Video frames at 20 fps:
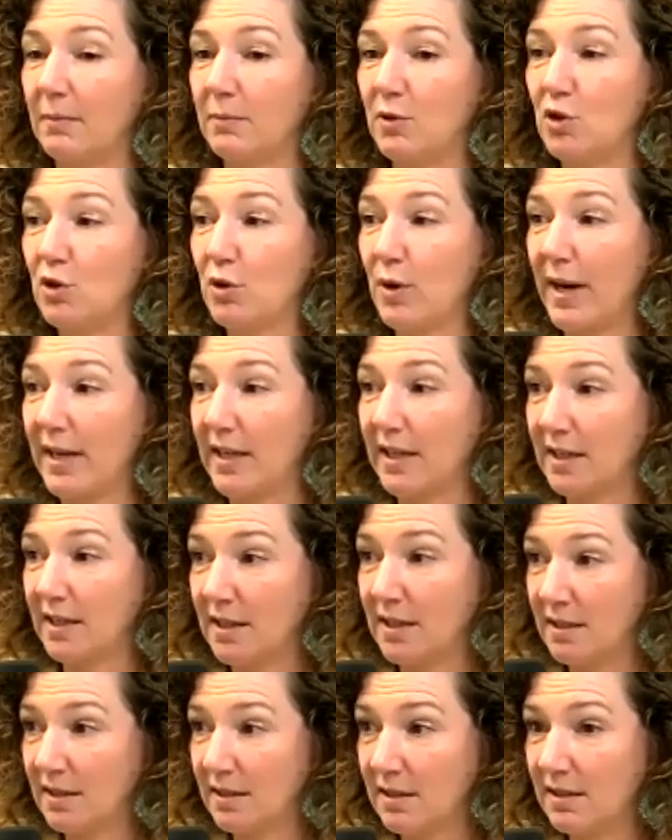
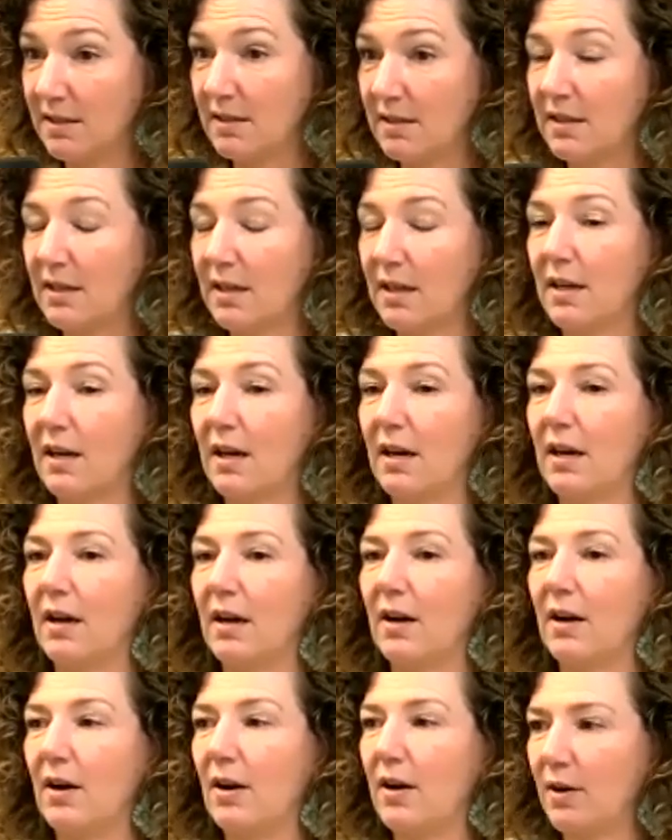trends,
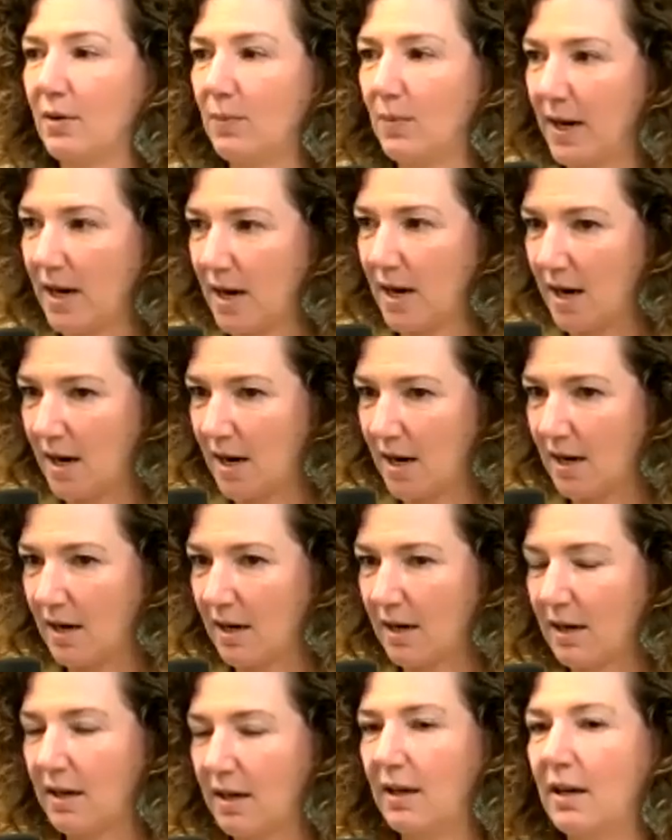hardware,